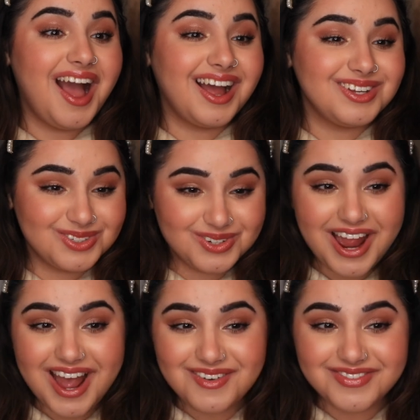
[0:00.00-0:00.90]
I do
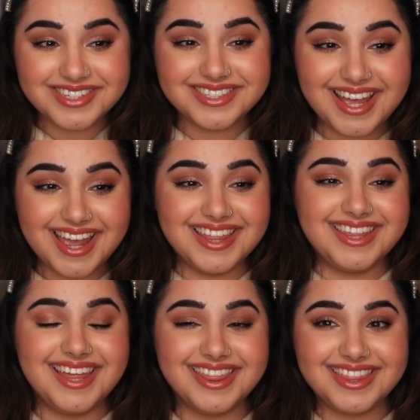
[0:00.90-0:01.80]
have to say
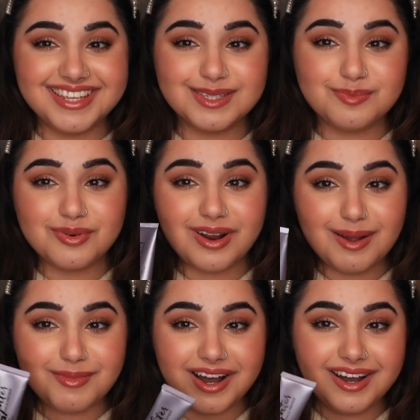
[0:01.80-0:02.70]
that this
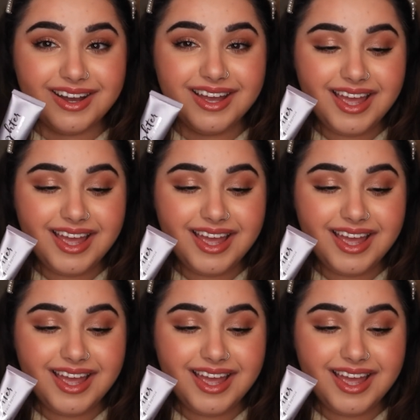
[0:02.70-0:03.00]
primer...